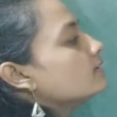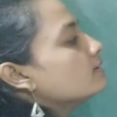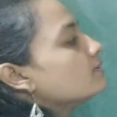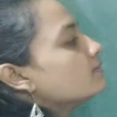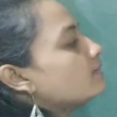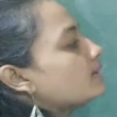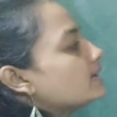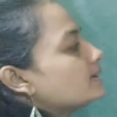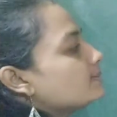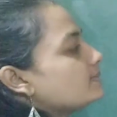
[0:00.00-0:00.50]

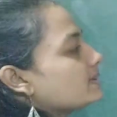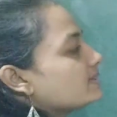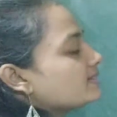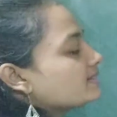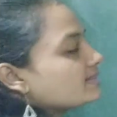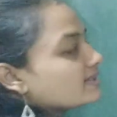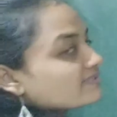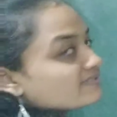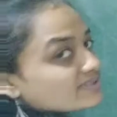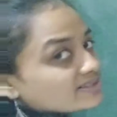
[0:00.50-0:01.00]
1 plus
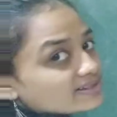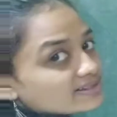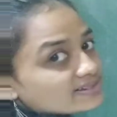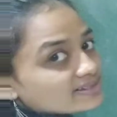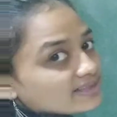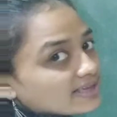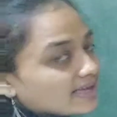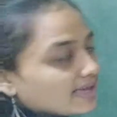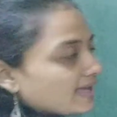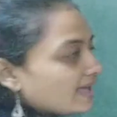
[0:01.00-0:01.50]
7 is
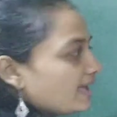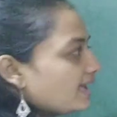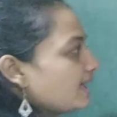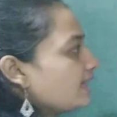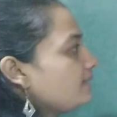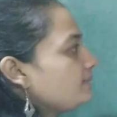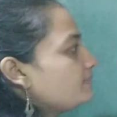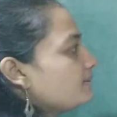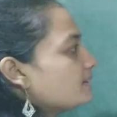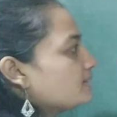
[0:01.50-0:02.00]

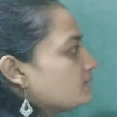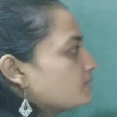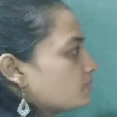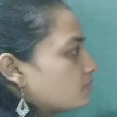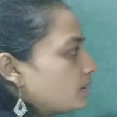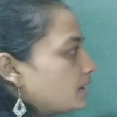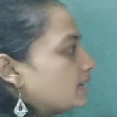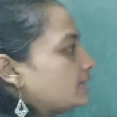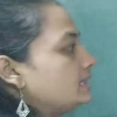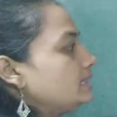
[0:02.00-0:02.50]
8 plus
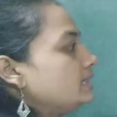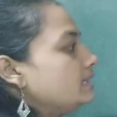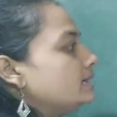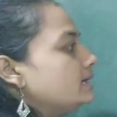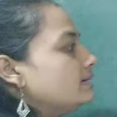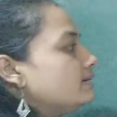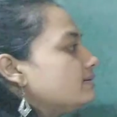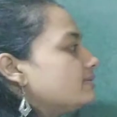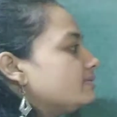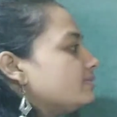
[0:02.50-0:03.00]

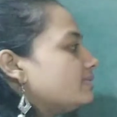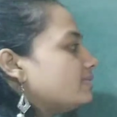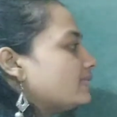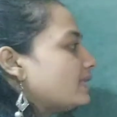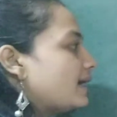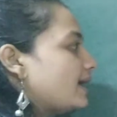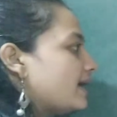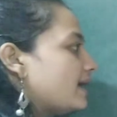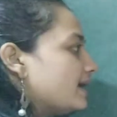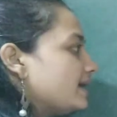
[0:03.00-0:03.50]
1
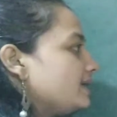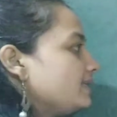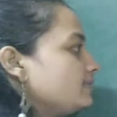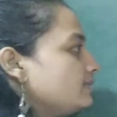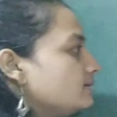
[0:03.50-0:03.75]
9